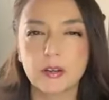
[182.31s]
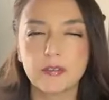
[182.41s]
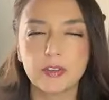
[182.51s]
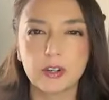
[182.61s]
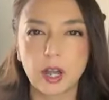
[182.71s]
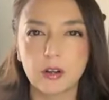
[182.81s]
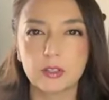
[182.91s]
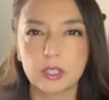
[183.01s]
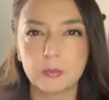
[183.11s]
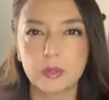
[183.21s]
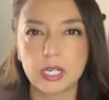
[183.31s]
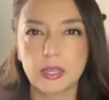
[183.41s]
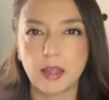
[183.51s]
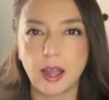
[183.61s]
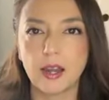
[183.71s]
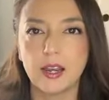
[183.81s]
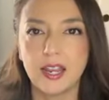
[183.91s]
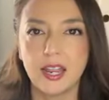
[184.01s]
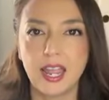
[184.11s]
And if you're not really putting that